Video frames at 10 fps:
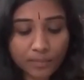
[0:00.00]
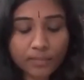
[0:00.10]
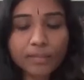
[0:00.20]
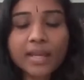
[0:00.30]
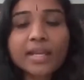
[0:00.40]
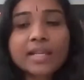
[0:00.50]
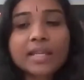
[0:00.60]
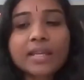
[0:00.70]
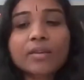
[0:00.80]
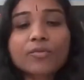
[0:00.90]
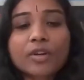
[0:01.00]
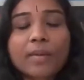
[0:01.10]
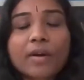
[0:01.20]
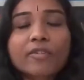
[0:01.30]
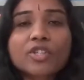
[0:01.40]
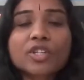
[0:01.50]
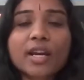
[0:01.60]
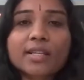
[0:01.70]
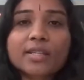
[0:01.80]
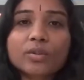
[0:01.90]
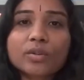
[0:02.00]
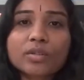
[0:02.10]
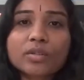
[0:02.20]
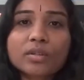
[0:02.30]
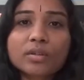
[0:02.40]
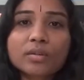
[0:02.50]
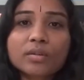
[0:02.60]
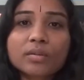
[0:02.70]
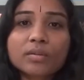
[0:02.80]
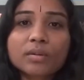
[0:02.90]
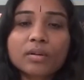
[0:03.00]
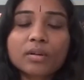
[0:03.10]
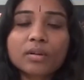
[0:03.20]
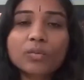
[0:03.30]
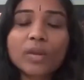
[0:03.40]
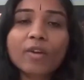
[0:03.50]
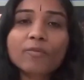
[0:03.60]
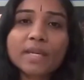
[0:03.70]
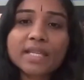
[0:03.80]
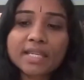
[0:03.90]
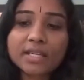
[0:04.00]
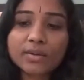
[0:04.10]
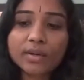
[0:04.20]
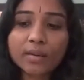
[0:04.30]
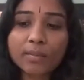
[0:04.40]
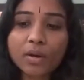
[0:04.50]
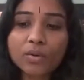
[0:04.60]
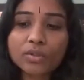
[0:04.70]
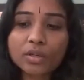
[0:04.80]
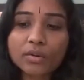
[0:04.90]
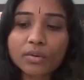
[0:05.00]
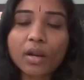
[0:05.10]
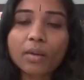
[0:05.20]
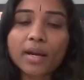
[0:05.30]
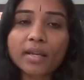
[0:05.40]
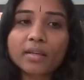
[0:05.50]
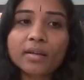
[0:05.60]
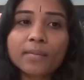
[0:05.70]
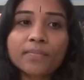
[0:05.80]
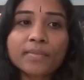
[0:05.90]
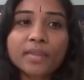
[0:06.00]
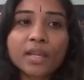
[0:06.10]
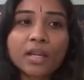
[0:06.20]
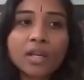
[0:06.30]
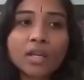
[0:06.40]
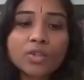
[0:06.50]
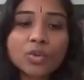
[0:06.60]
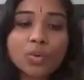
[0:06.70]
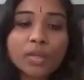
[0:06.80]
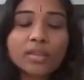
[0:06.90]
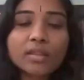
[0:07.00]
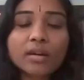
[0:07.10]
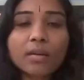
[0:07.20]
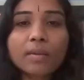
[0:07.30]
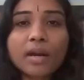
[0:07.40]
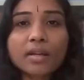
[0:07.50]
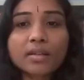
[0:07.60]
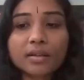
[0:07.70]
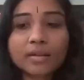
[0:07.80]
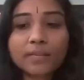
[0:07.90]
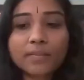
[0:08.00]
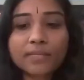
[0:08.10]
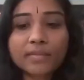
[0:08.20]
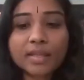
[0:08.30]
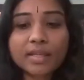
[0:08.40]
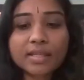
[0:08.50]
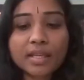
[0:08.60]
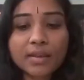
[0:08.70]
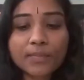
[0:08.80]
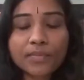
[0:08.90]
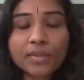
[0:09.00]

Mainly from our childhood, we have been hearing about Ramayana. So in the Ramayana, they say